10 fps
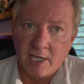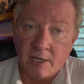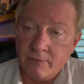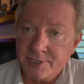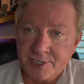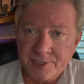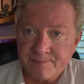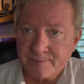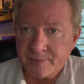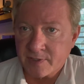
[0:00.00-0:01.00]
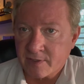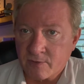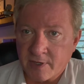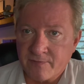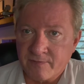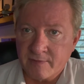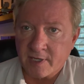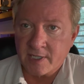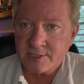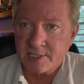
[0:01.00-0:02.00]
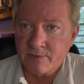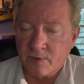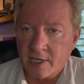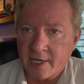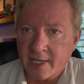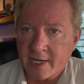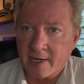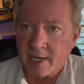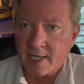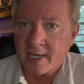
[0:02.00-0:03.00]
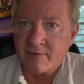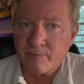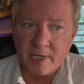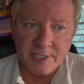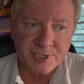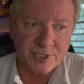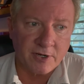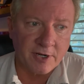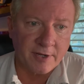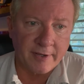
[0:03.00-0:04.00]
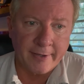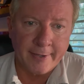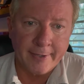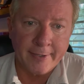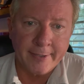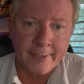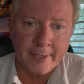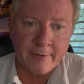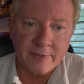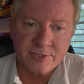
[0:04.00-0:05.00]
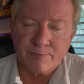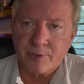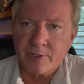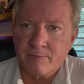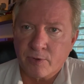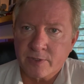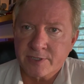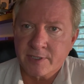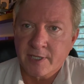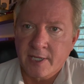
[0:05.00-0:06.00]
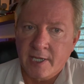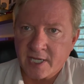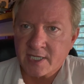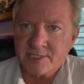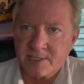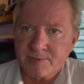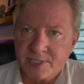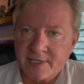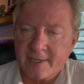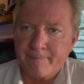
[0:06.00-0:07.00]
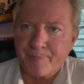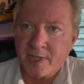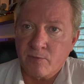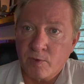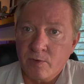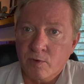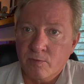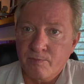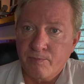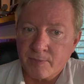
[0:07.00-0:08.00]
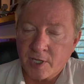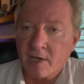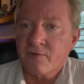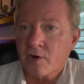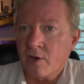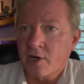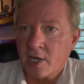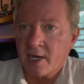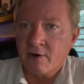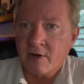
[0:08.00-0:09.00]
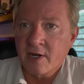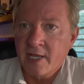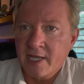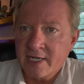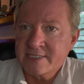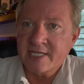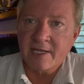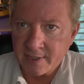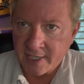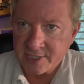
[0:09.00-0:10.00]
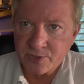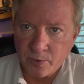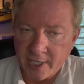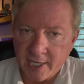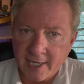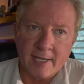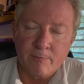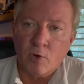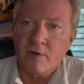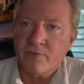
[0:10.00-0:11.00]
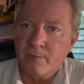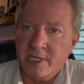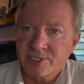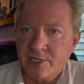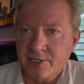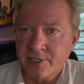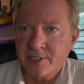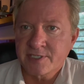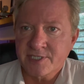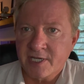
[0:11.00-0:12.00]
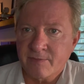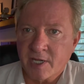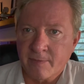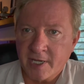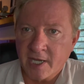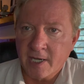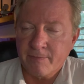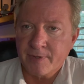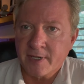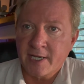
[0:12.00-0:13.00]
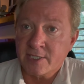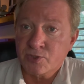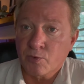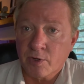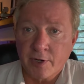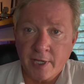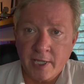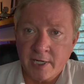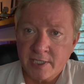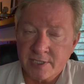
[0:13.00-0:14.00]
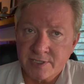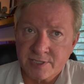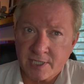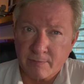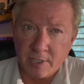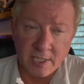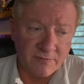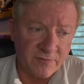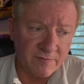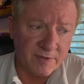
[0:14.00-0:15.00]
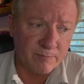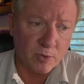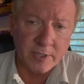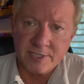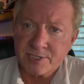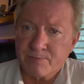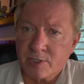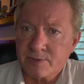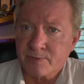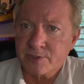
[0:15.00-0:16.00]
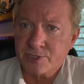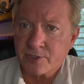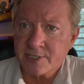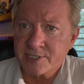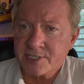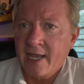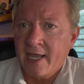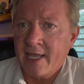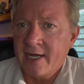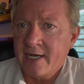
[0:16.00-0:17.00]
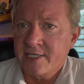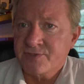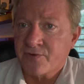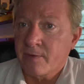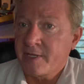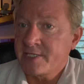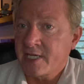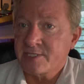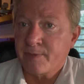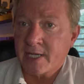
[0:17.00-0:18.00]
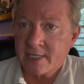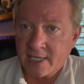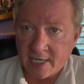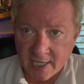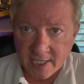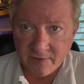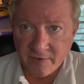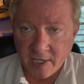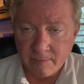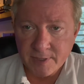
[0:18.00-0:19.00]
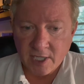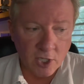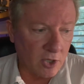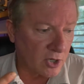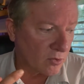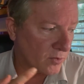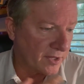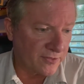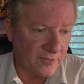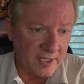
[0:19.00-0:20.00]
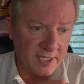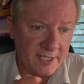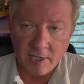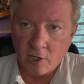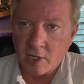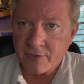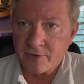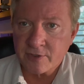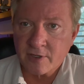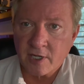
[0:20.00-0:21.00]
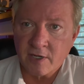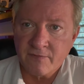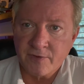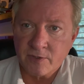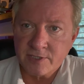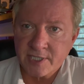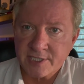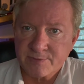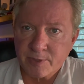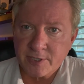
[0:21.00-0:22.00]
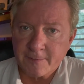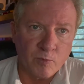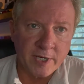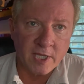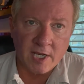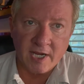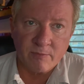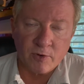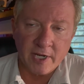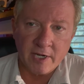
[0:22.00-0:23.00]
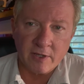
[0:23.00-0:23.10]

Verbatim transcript: uh, which is quite honestly where I got a lot of my start. And uh, there's some pretty important concepts in that that we will cover on our exam next week. Uh, more information on your exam coming up. Not to worry, it is, I believe, 50 points, multiple choice and it is from a test bank that I developed along with the author of your textbook. We collaborated